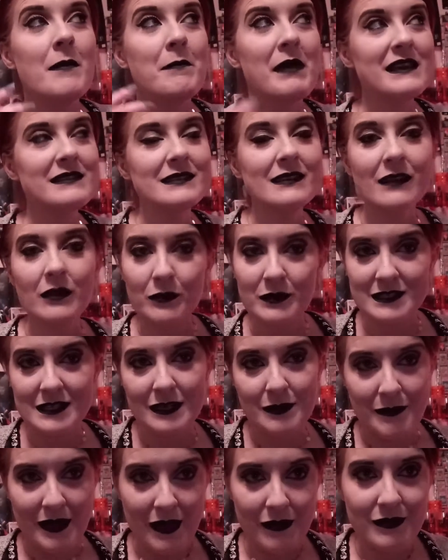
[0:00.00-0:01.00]
Basically what's
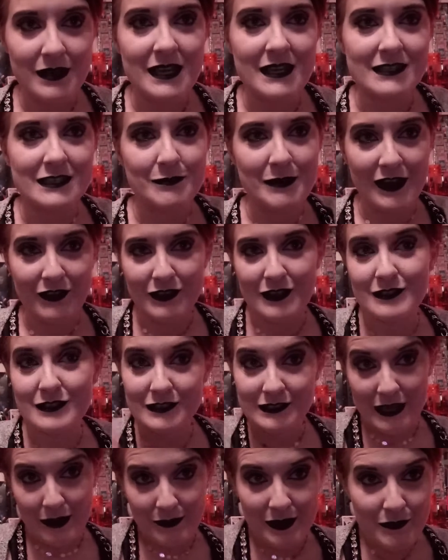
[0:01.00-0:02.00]
it about is about this
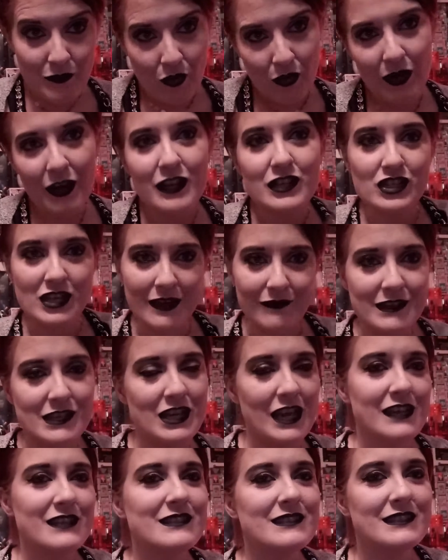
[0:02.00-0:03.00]
Demi Moore, Chevy
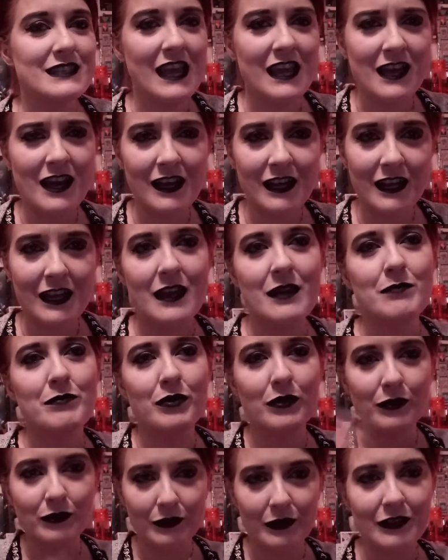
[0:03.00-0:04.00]
Chase. They kind of get
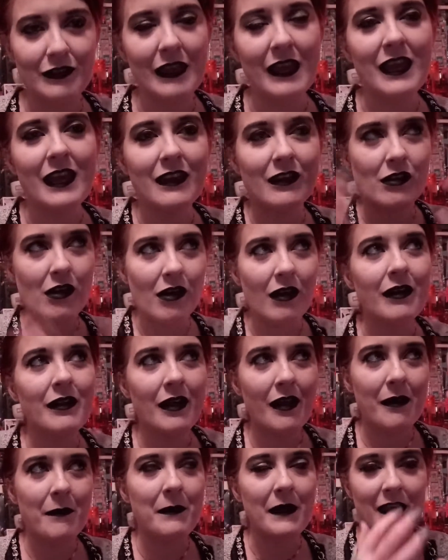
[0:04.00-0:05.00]

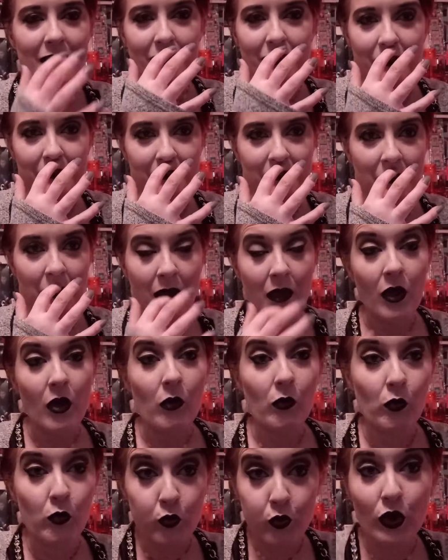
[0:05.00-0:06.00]
caught up in this
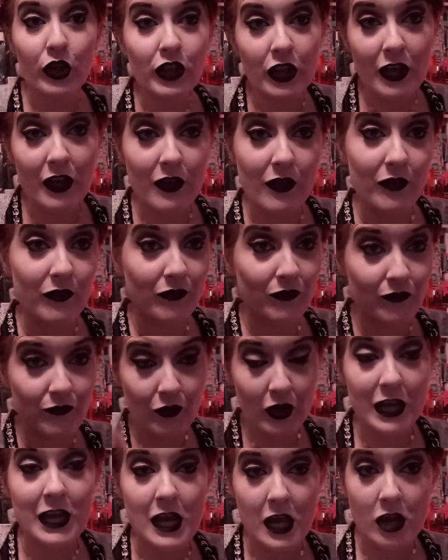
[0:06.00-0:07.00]
really
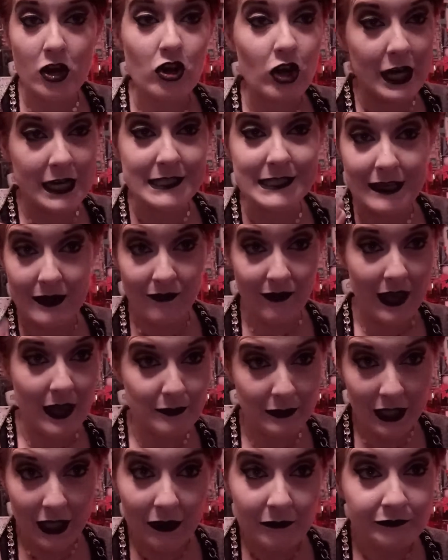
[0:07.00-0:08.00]
freaking crazy
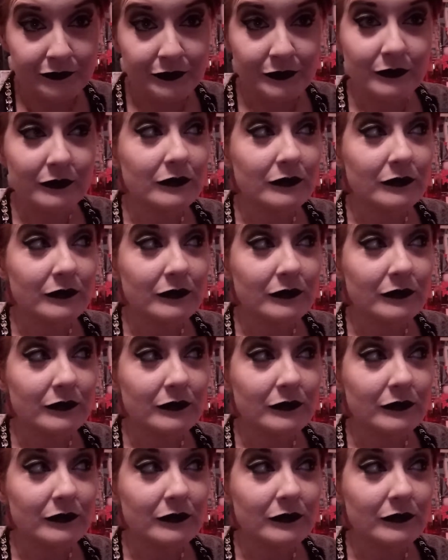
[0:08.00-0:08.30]
family